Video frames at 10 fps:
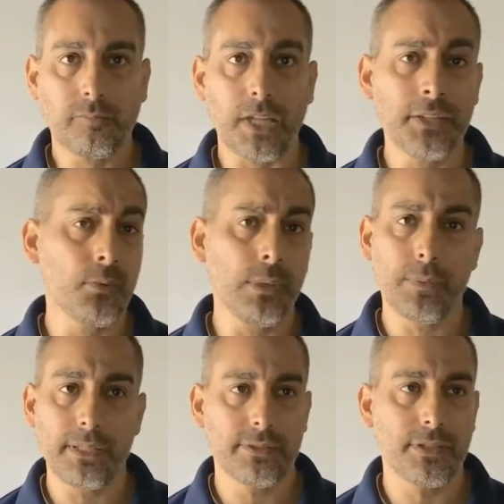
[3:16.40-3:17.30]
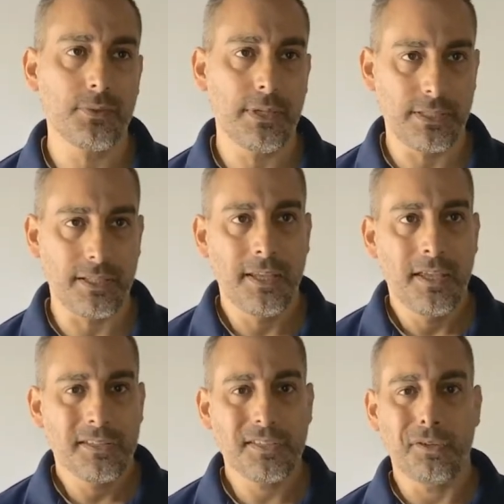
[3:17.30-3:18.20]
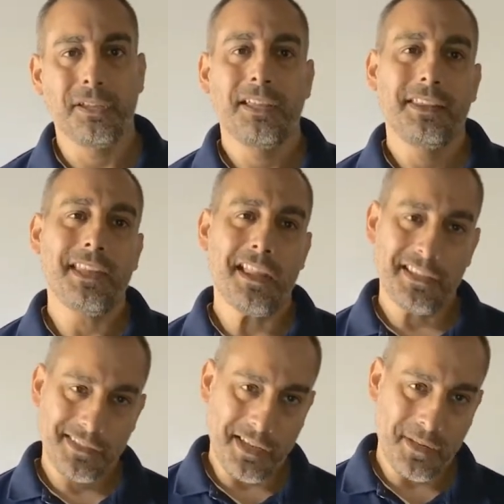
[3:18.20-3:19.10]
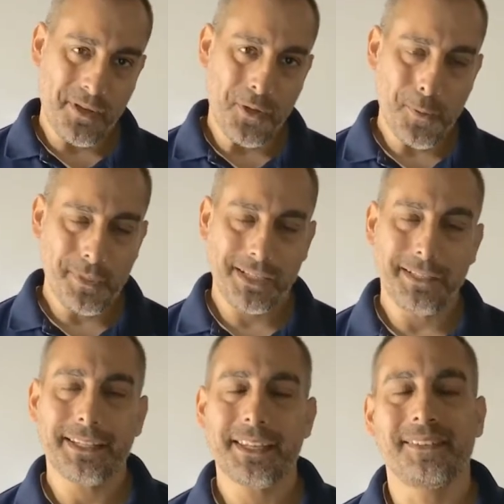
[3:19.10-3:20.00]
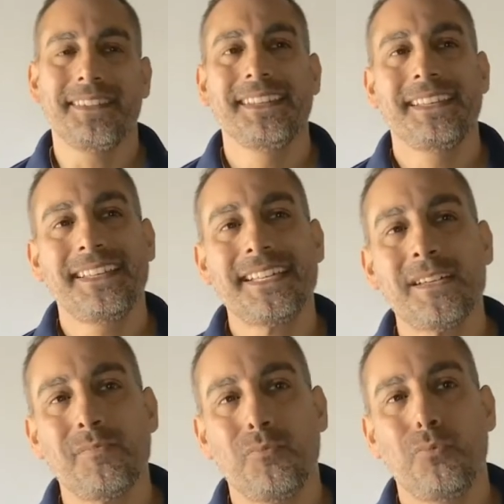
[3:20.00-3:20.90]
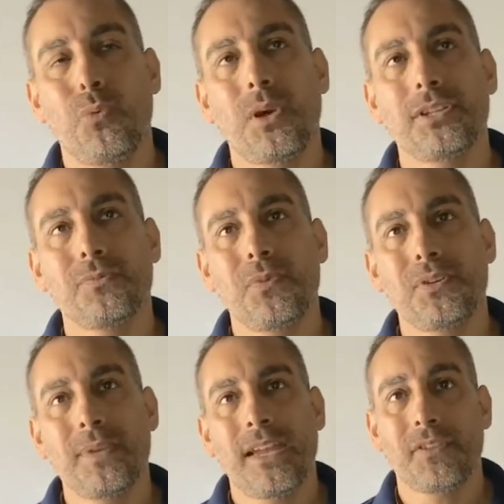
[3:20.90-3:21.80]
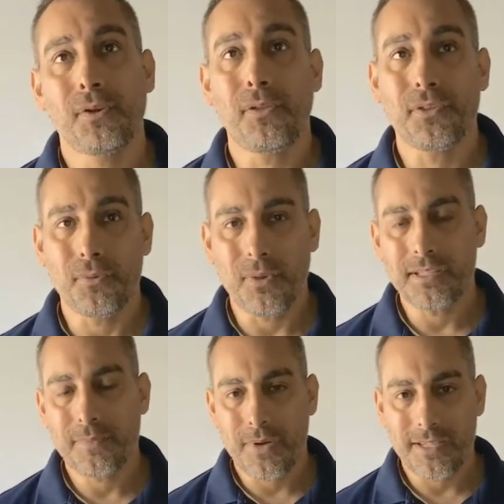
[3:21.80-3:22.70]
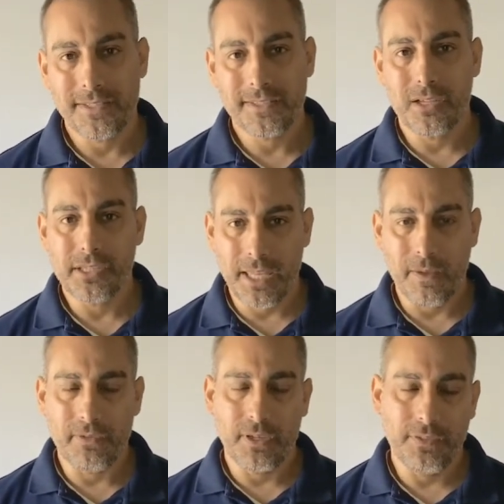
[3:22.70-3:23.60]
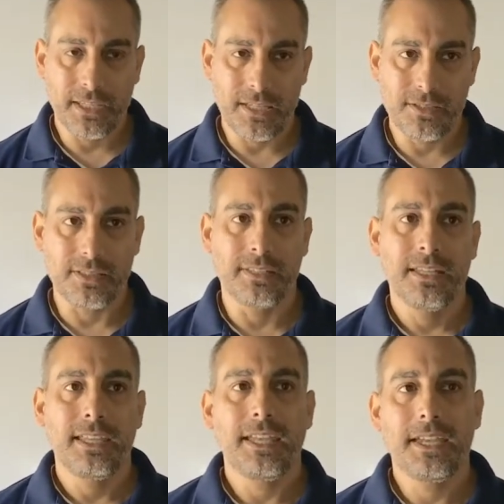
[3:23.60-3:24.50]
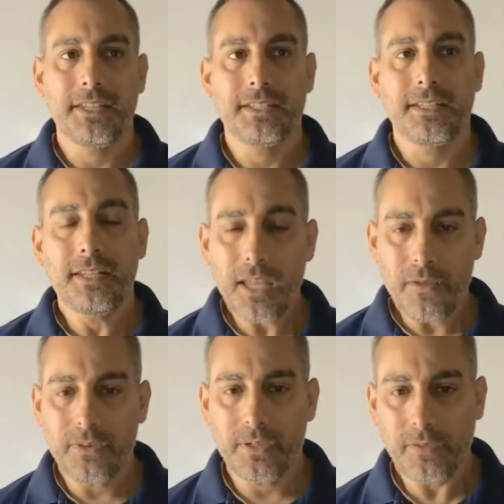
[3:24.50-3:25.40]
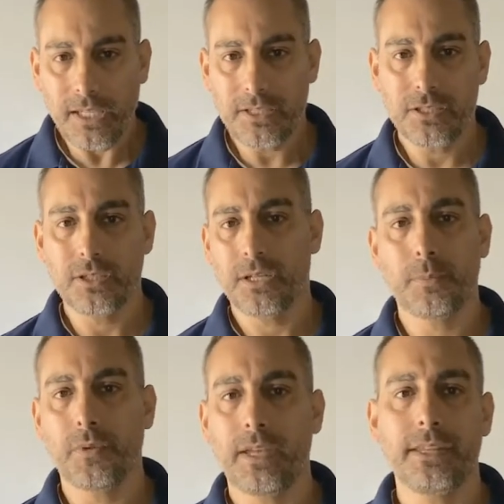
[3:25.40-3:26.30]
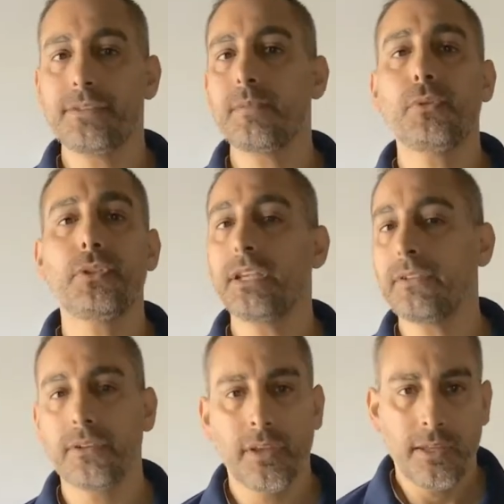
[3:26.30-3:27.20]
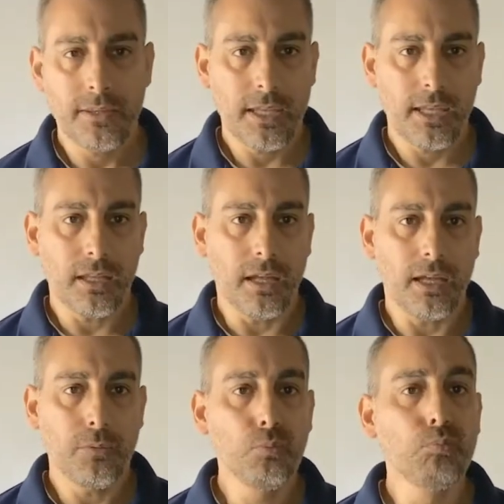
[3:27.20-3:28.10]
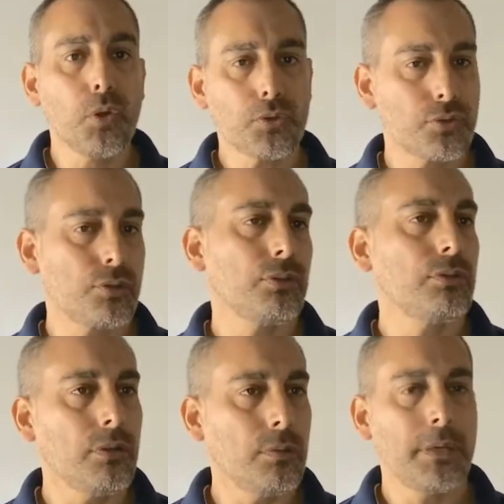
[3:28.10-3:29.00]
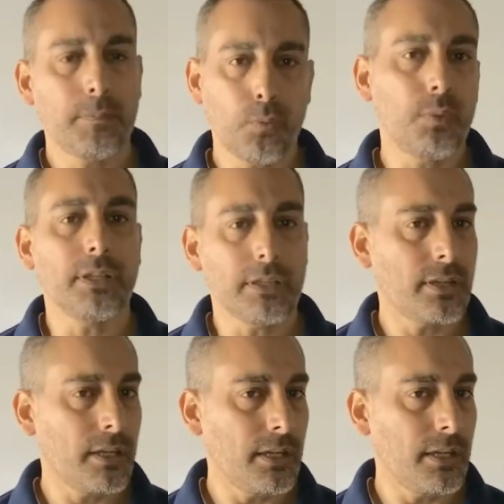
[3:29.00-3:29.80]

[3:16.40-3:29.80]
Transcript: it's a win-win situation. So now let's talk about opening an account. What do we have to go through? Well, it's a process called account verification. And in account verification, you're going to provide the simple things that most people would